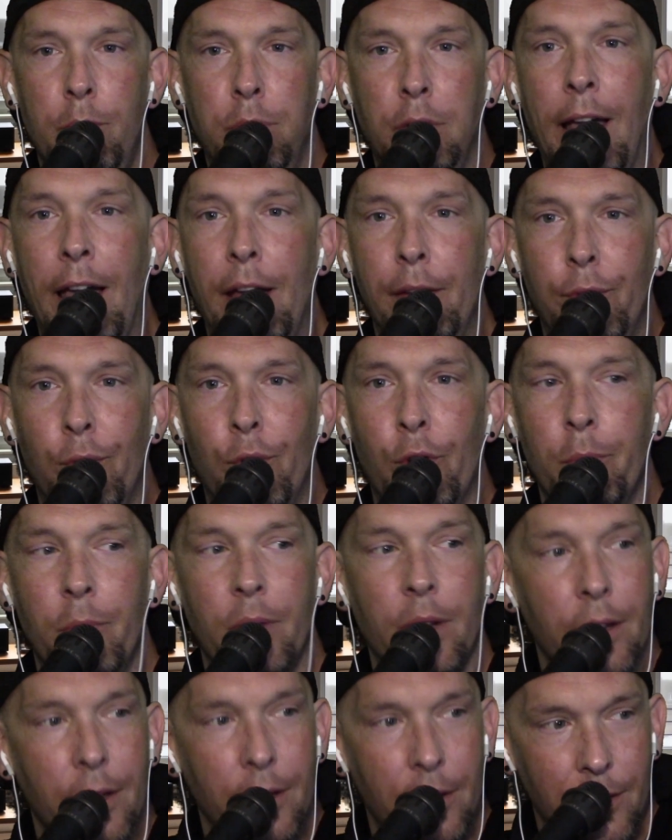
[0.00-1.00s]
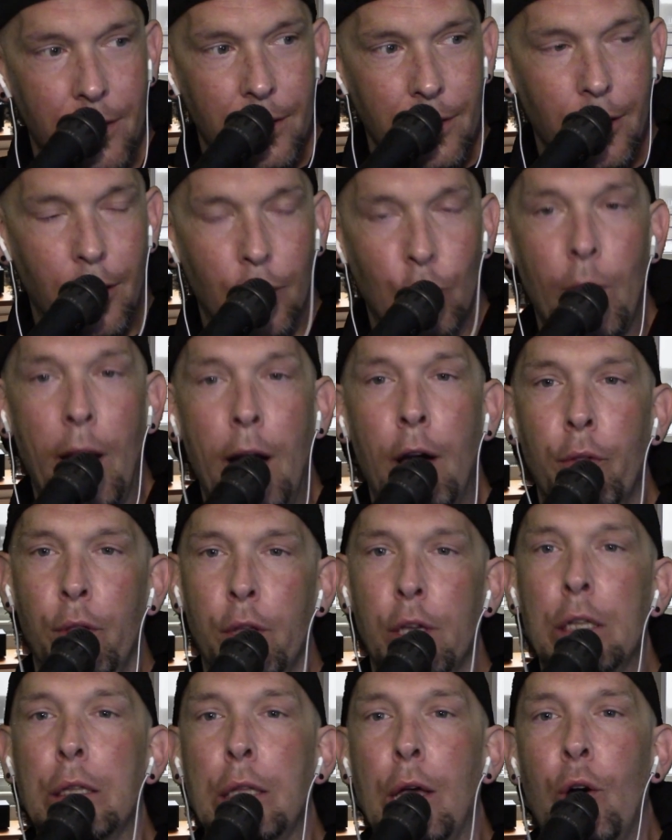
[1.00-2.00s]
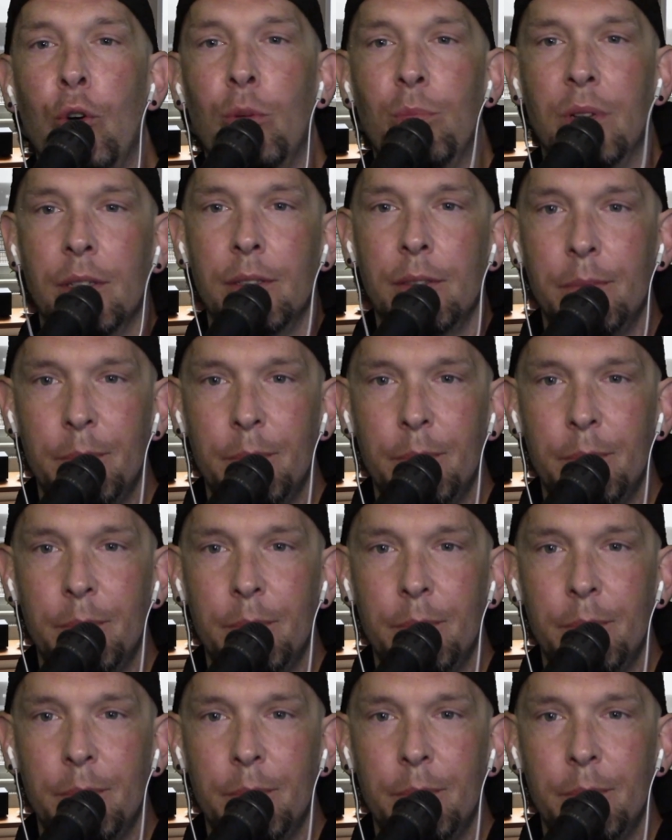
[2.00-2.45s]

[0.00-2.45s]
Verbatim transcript: platform around the globe.